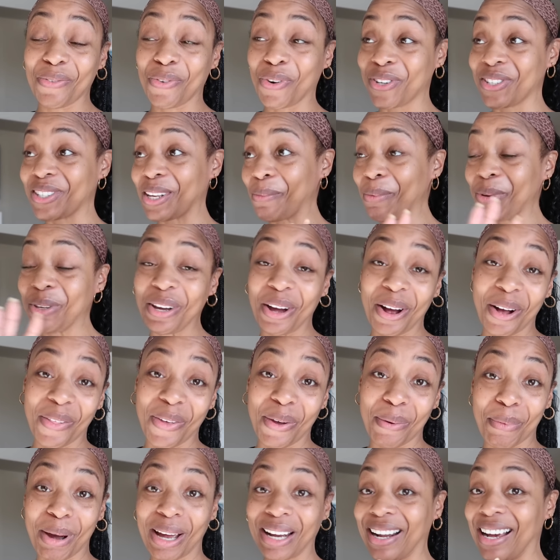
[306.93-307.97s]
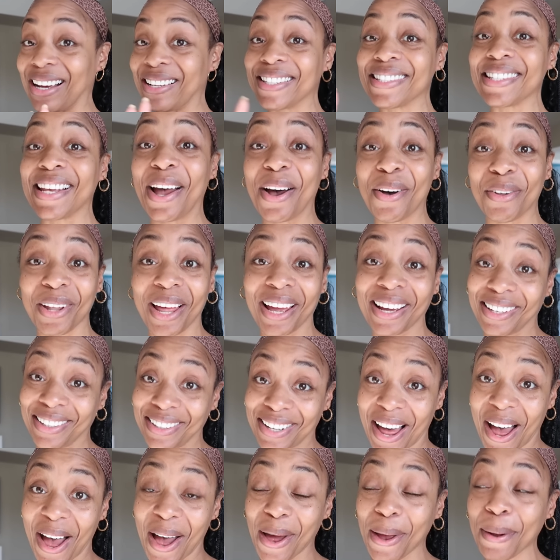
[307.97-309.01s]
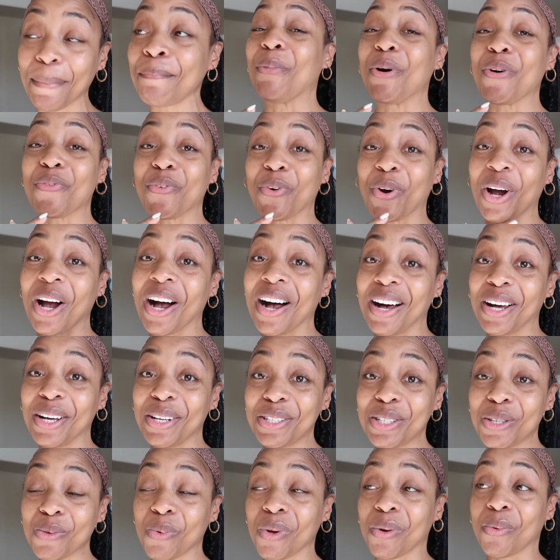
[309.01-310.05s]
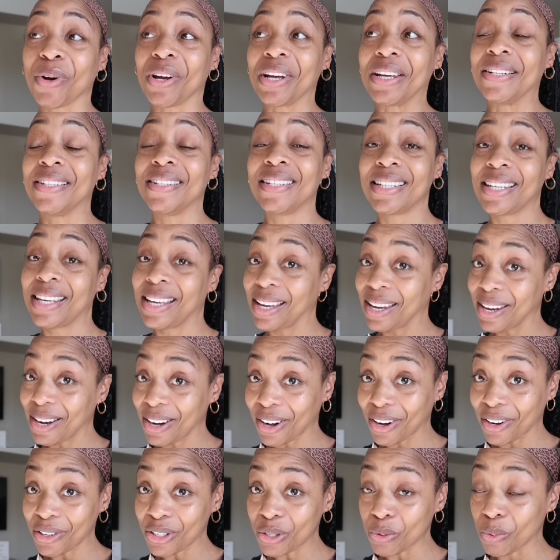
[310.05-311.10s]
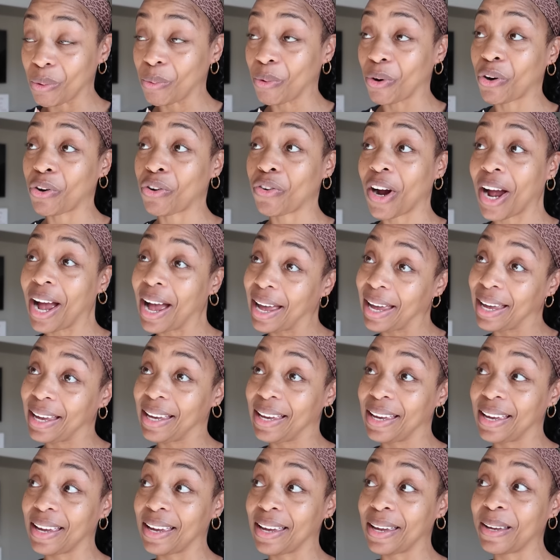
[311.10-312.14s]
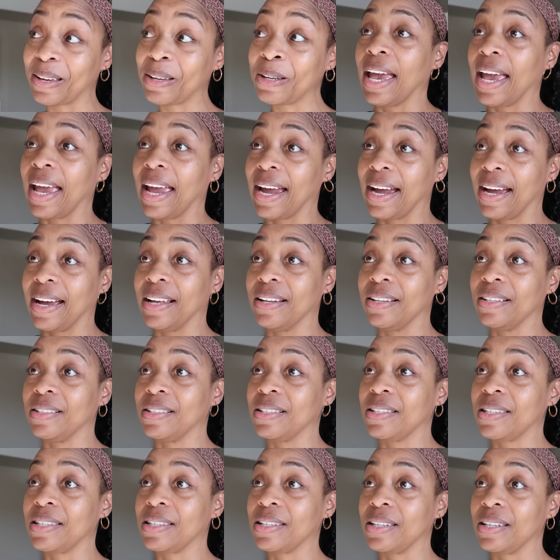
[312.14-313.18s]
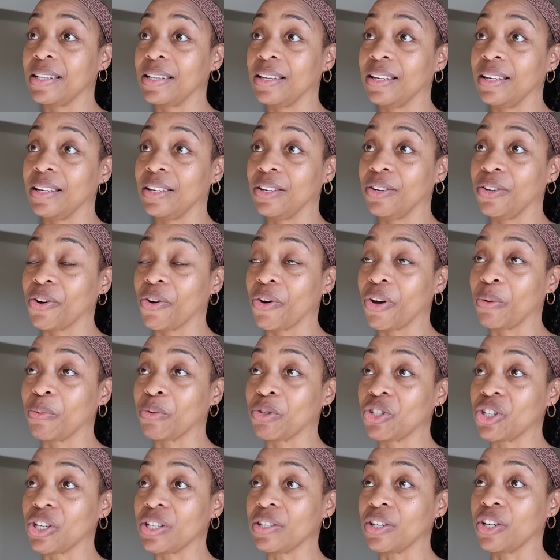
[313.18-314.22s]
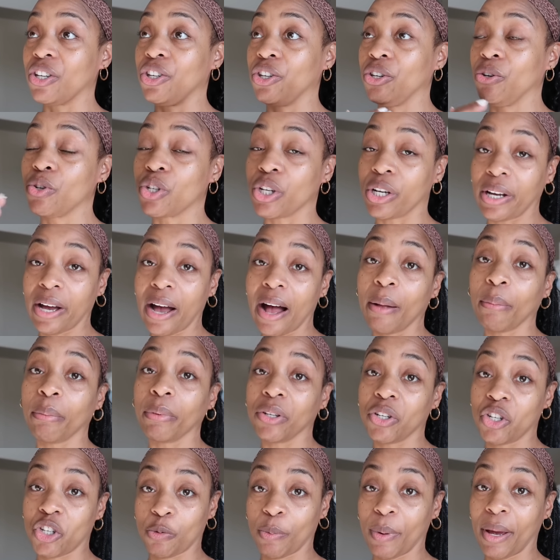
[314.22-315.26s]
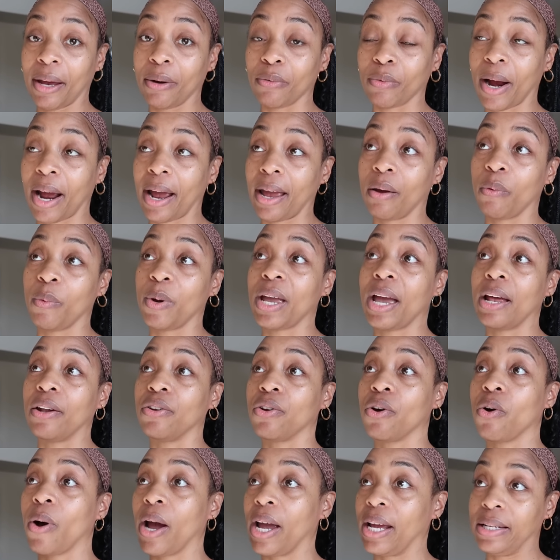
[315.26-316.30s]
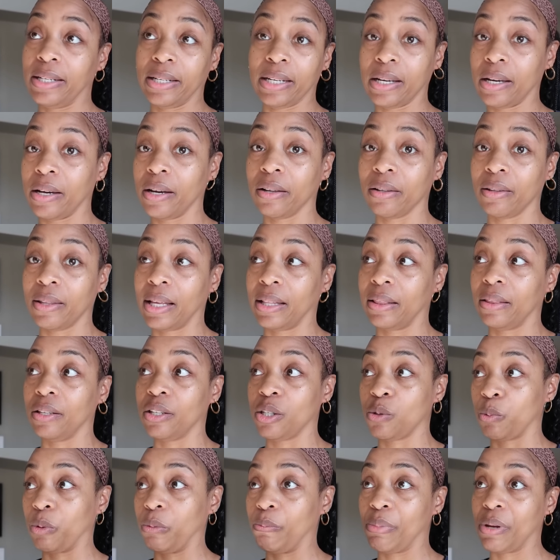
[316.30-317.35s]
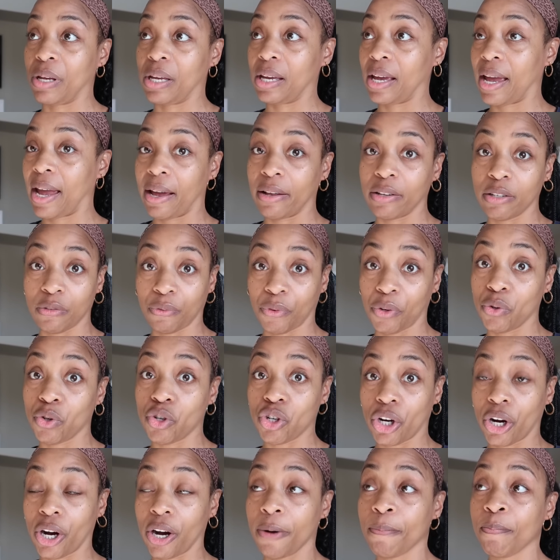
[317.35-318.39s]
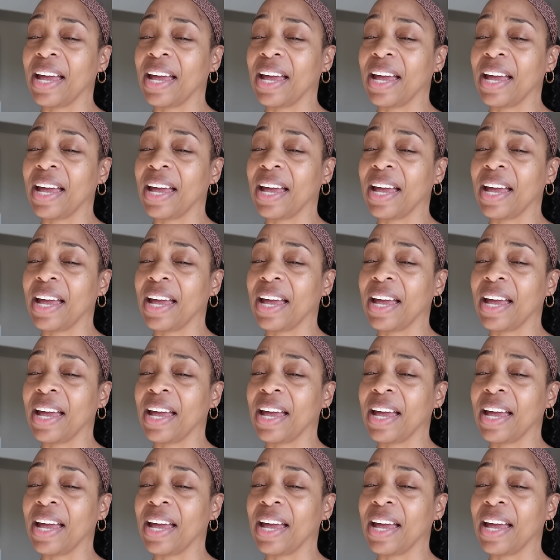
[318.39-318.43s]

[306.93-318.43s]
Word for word: For some of y'all, that might not sound like a lot, but for us, we were in tears, we were crying, and you know, it was just a huge accomplishment, right? We had no idea that this would be Anne's future.